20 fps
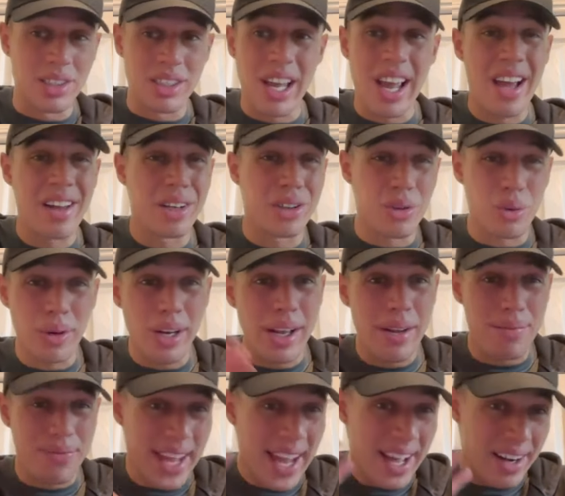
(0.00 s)
They had a
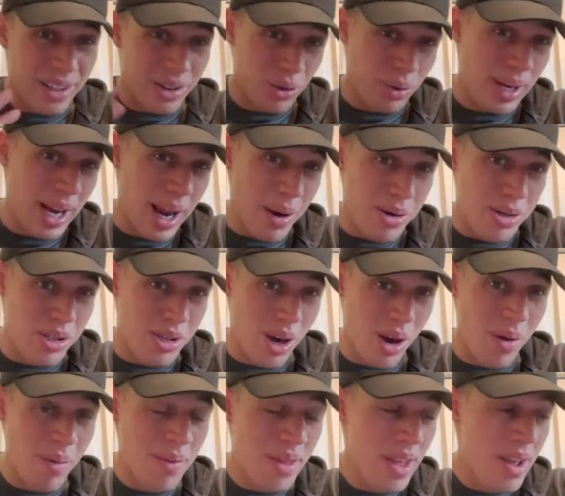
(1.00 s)
3-hour
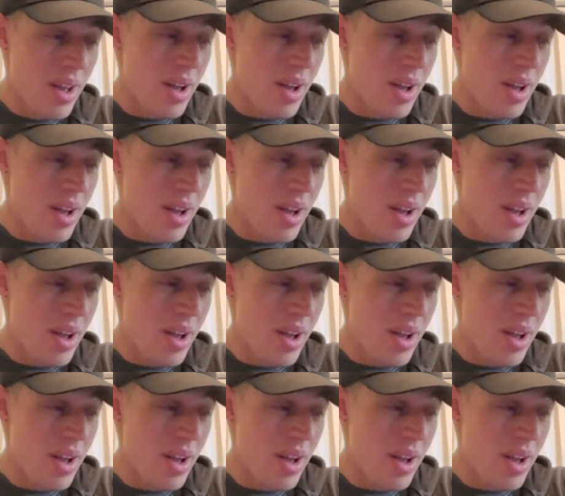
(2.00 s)
show